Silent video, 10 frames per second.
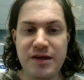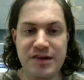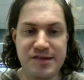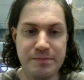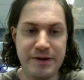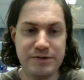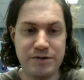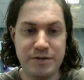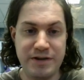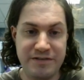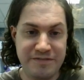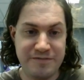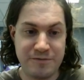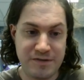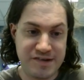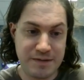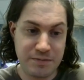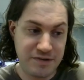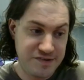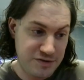It's better if, for
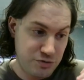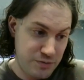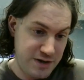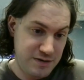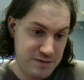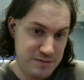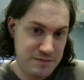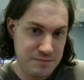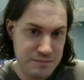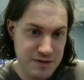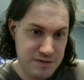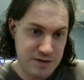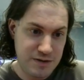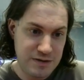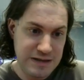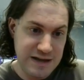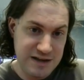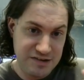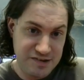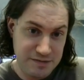example, center-right media
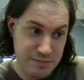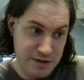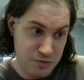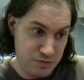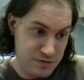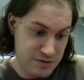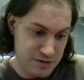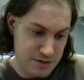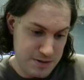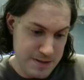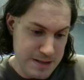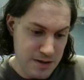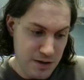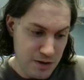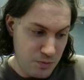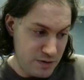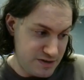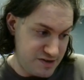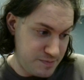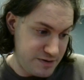lies about what
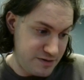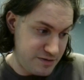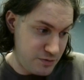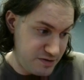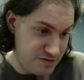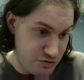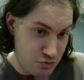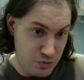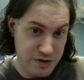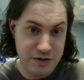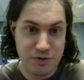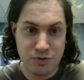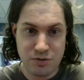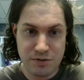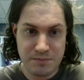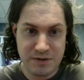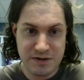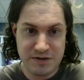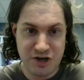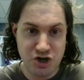SPD and the Greens are doing, or
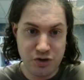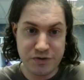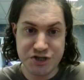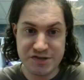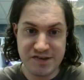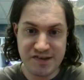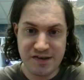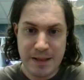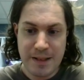and encourages